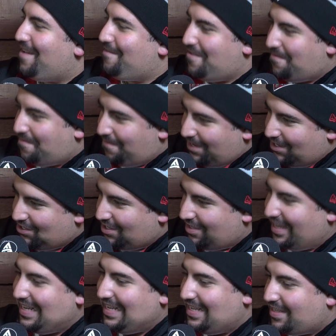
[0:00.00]
have
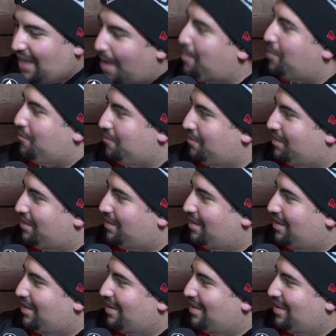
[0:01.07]
officially doubled
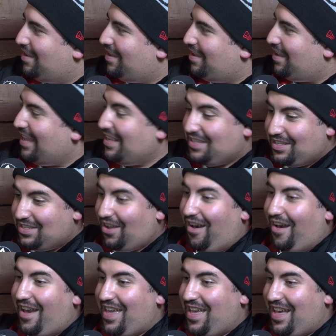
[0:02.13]
his
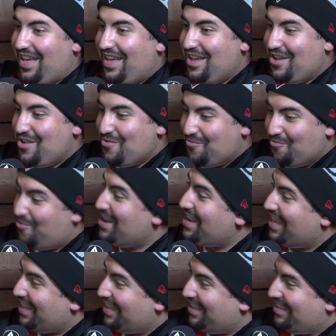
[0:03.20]
entire
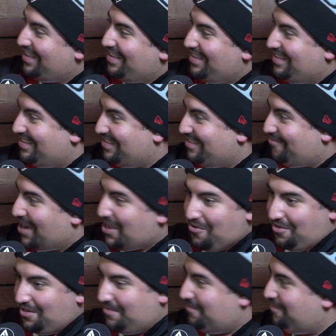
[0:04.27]
winning
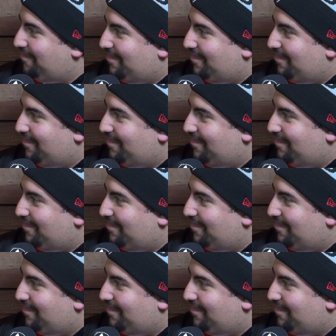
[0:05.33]
record.